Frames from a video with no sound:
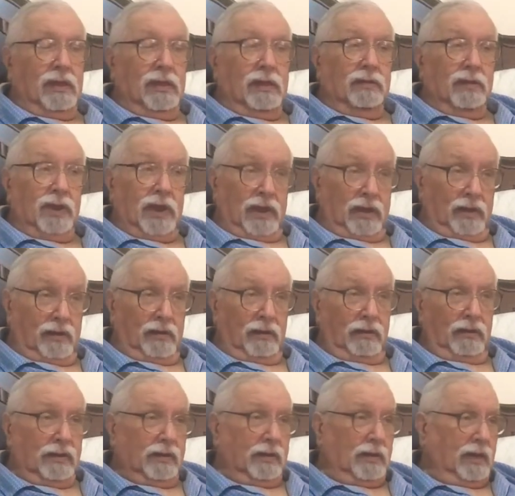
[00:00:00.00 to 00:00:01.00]
Now,
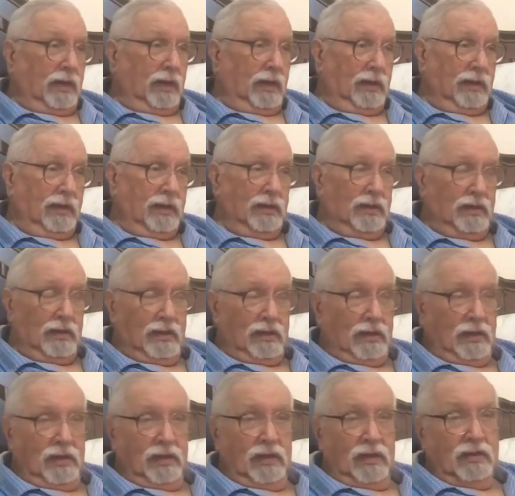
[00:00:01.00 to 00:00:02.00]

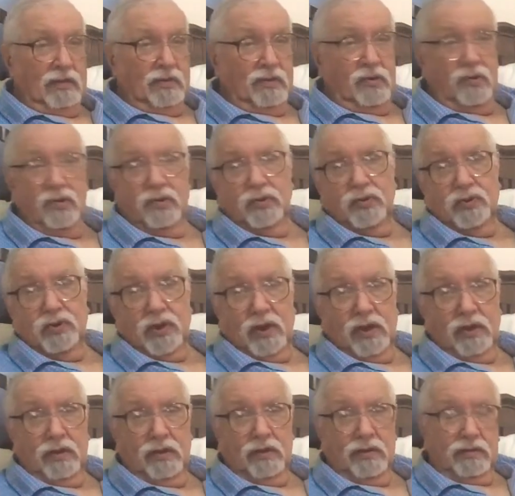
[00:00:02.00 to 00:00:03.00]
crews
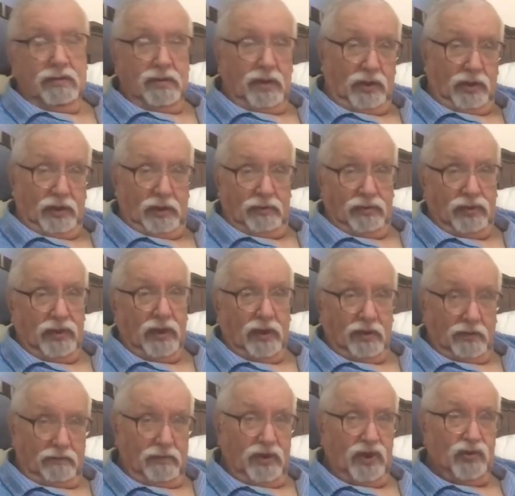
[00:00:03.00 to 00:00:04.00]
are, I think
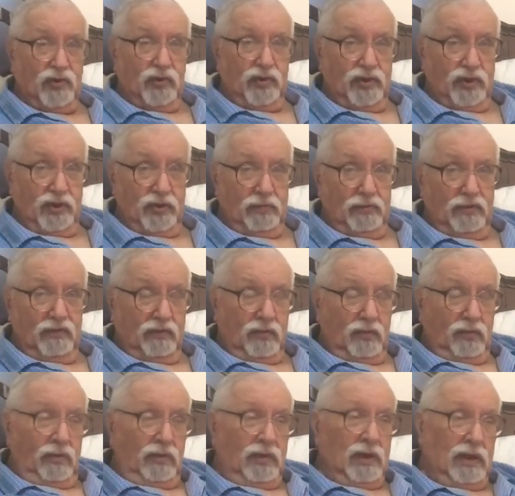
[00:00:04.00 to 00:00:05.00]
I've mentioned this
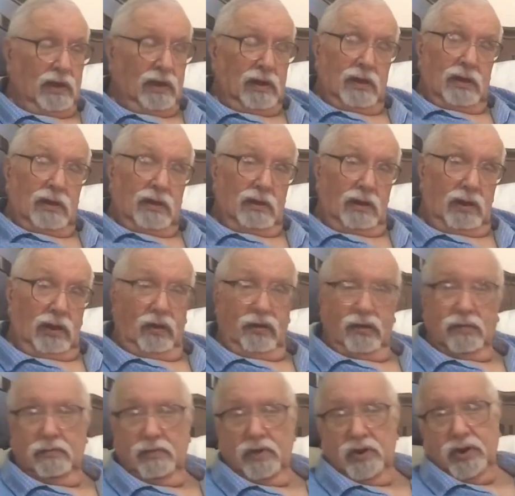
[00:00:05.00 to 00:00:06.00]
before, a lot of
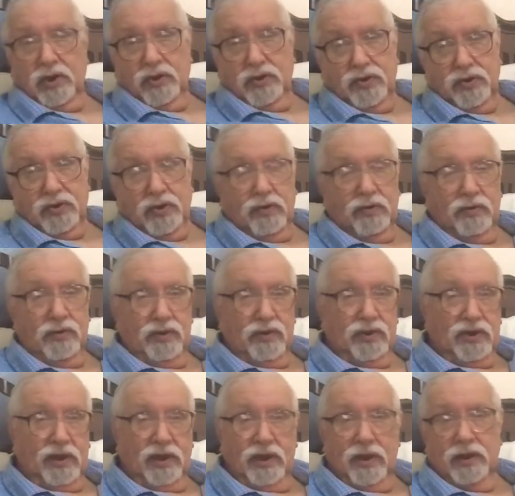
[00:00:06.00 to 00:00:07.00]
them are just students
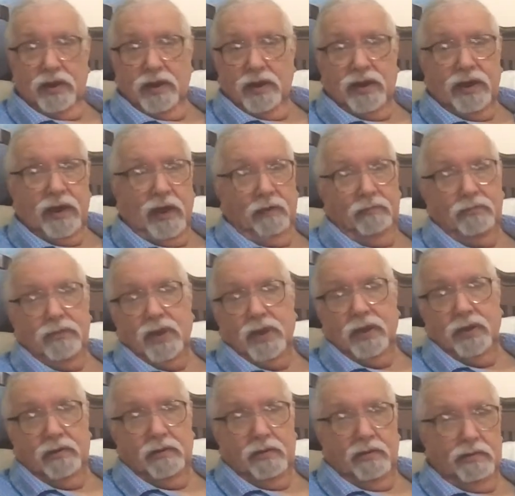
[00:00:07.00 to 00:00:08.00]
taking a gap
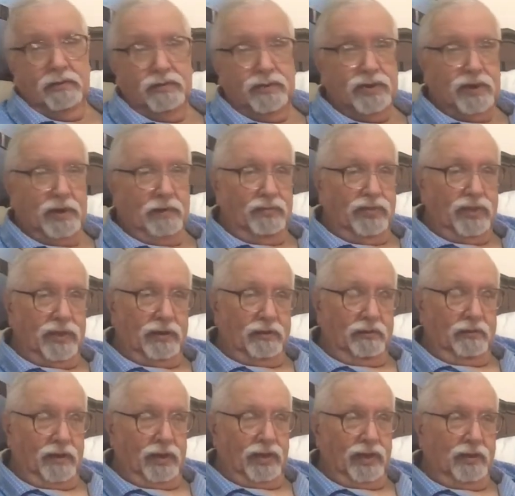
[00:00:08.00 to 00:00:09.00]
year or something
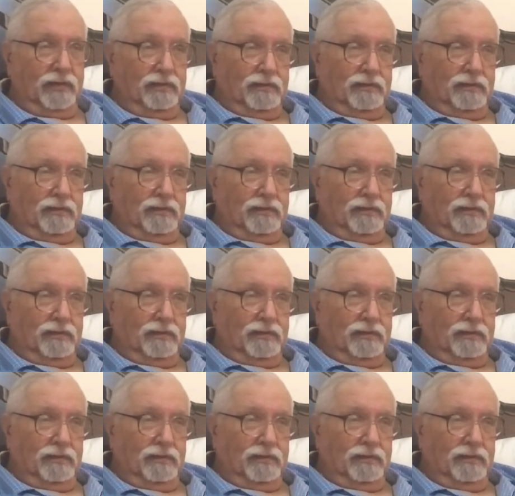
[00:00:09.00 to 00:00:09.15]
or other.